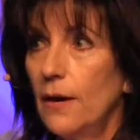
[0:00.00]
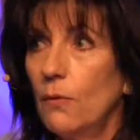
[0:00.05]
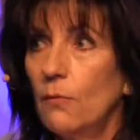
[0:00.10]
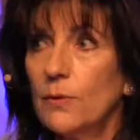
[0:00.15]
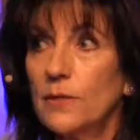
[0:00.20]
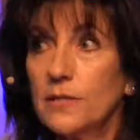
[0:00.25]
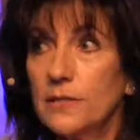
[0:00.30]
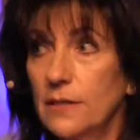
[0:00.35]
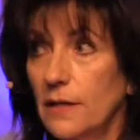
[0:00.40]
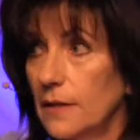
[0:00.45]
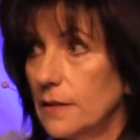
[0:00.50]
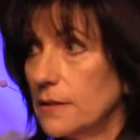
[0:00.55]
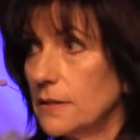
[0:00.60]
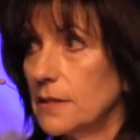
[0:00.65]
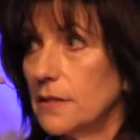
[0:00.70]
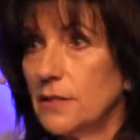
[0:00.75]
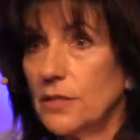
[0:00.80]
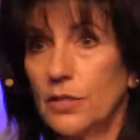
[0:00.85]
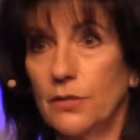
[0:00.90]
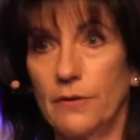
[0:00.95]
was not
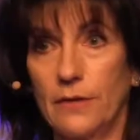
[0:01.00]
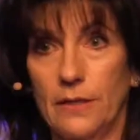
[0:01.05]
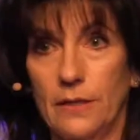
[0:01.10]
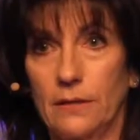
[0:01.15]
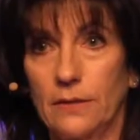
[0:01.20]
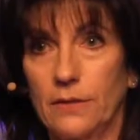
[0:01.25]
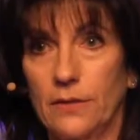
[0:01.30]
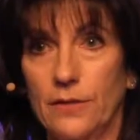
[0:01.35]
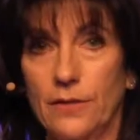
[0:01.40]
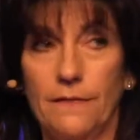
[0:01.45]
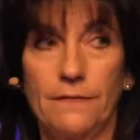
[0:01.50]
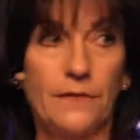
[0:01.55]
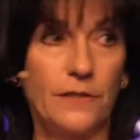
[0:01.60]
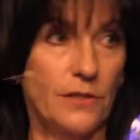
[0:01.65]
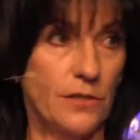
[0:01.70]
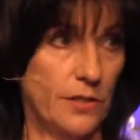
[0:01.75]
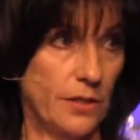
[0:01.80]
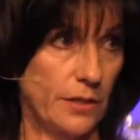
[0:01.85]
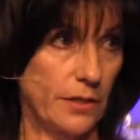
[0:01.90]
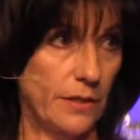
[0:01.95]
such a great alternative to
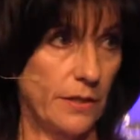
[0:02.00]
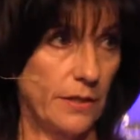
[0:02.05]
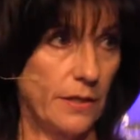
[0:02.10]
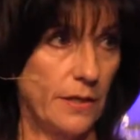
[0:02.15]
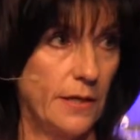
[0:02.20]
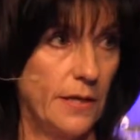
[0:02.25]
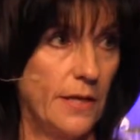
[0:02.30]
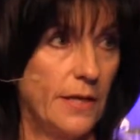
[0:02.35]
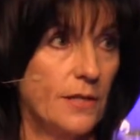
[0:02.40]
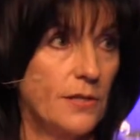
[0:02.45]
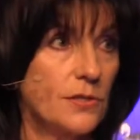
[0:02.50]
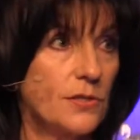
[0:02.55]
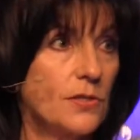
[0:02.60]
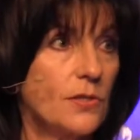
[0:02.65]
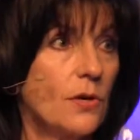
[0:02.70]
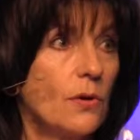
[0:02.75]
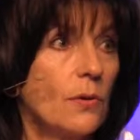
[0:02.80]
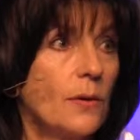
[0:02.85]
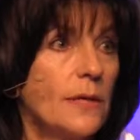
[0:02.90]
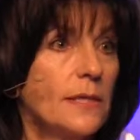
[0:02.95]
sugar.
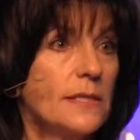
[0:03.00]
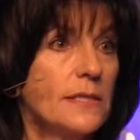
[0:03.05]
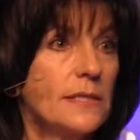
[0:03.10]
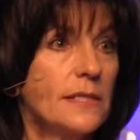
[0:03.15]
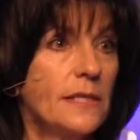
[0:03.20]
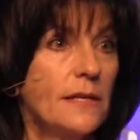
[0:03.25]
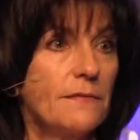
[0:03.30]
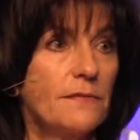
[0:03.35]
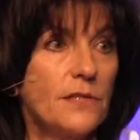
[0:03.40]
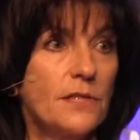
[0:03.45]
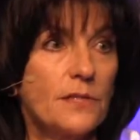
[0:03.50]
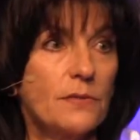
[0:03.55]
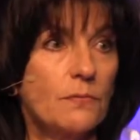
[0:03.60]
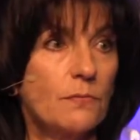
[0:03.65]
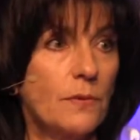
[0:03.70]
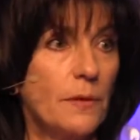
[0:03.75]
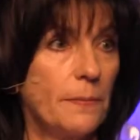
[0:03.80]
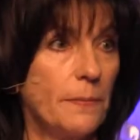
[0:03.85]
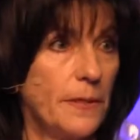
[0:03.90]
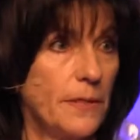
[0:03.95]
So instead of just
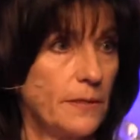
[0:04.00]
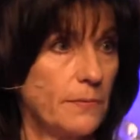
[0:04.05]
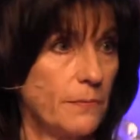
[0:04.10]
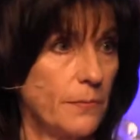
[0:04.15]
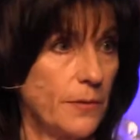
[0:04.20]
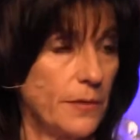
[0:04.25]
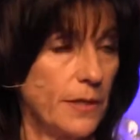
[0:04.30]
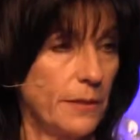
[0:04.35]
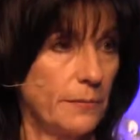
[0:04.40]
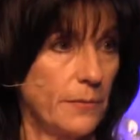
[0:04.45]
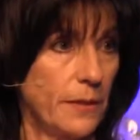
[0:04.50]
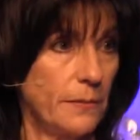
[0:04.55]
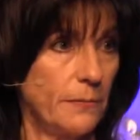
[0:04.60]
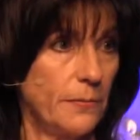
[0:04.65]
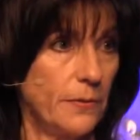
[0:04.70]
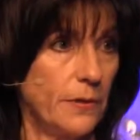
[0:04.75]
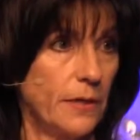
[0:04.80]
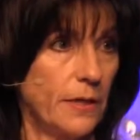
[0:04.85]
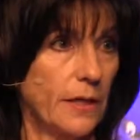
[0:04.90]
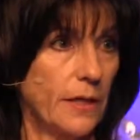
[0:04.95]
reprinting my
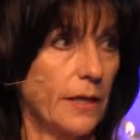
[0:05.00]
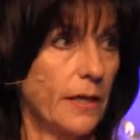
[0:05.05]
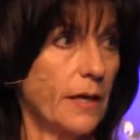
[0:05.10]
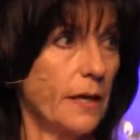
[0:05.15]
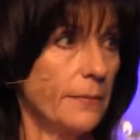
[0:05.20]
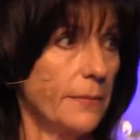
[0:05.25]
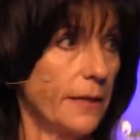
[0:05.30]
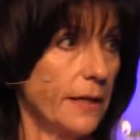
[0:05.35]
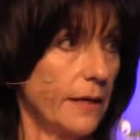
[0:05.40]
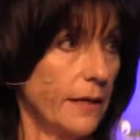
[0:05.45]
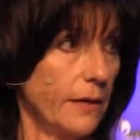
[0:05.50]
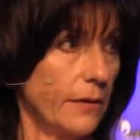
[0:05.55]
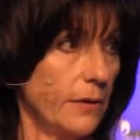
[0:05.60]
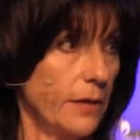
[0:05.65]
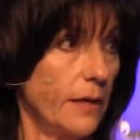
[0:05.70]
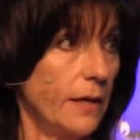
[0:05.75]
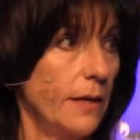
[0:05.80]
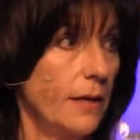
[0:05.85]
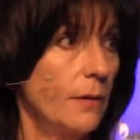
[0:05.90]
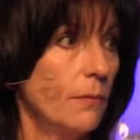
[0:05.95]
book and coming out
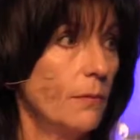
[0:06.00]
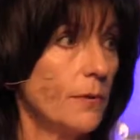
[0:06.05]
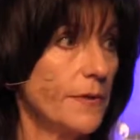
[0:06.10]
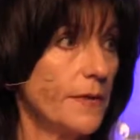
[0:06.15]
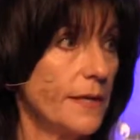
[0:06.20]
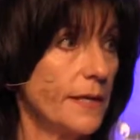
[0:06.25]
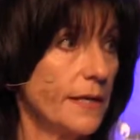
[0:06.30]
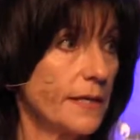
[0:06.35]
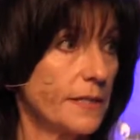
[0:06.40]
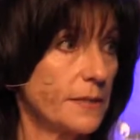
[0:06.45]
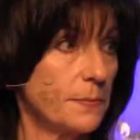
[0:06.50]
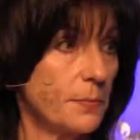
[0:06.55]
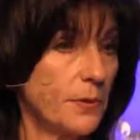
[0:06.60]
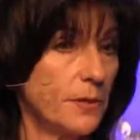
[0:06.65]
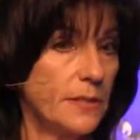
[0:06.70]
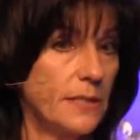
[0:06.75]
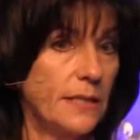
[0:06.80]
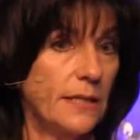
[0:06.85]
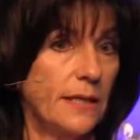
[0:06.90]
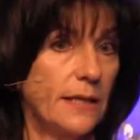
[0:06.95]
with the next
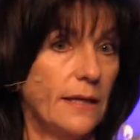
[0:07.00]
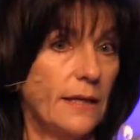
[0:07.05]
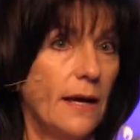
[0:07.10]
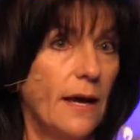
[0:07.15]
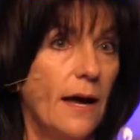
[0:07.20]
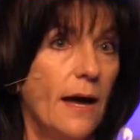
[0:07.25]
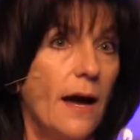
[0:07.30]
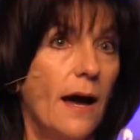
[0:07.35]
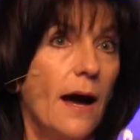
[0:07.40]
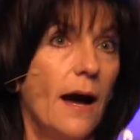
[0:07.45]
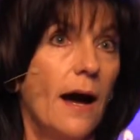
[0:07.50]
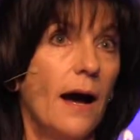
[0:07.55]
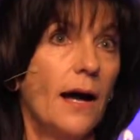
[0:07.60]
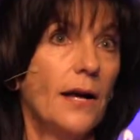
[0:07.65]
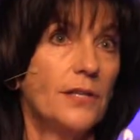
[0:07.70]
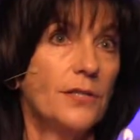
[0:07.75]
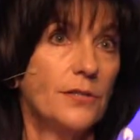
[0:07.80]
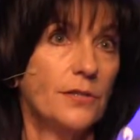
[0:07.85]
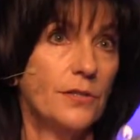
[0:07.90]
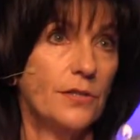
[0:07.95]
printing, I
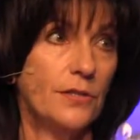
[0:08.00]
took the